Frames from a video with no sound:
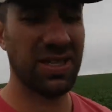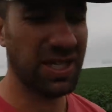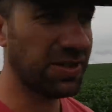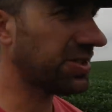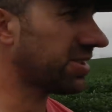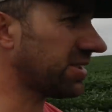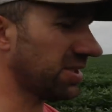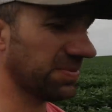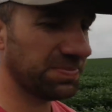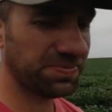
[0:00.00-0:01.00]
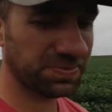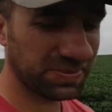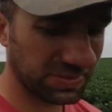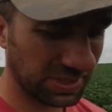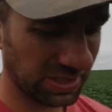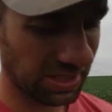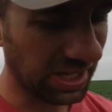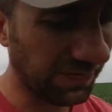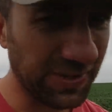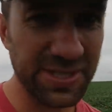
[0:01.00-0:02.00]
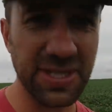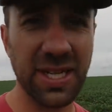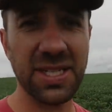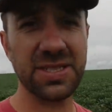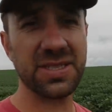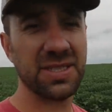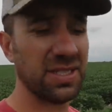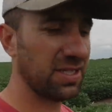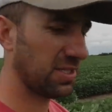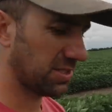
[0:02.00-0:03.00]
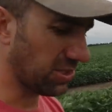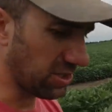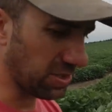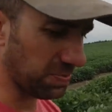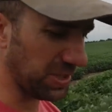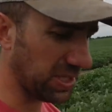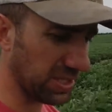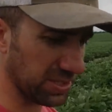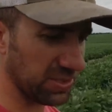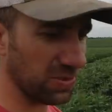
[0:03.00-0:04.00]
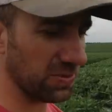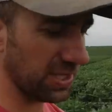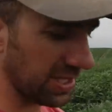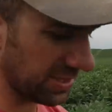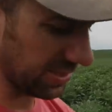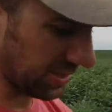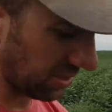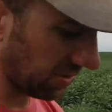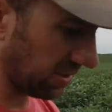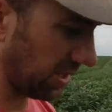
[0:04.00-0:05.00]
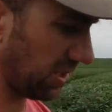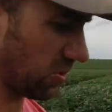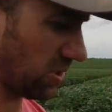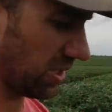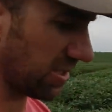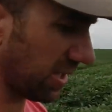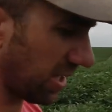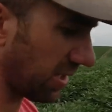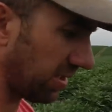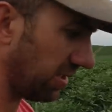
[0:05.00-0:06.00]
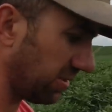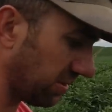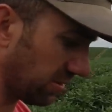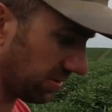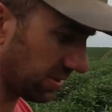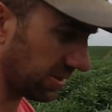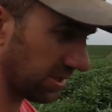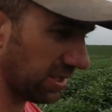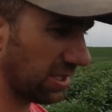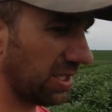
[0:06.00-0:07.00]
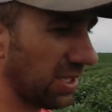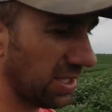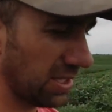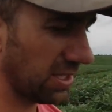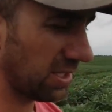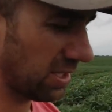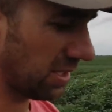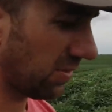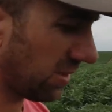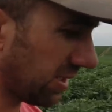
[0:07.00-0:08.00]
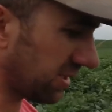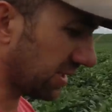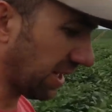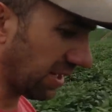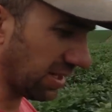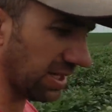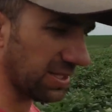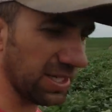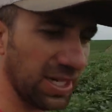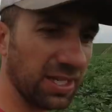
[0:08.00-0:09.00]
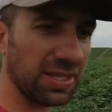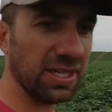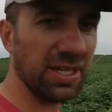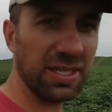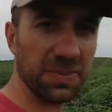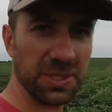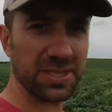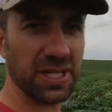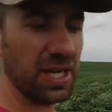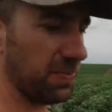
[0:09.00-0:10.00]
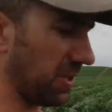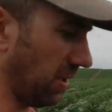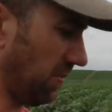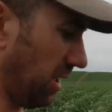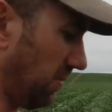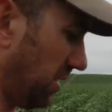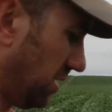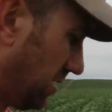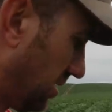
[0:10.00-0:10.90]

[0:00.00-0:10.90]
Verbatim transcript: Now, just to emphasize, tall beans don't necessarily equate to higher yields. This is kind of like the height I like them to stop at, maybe,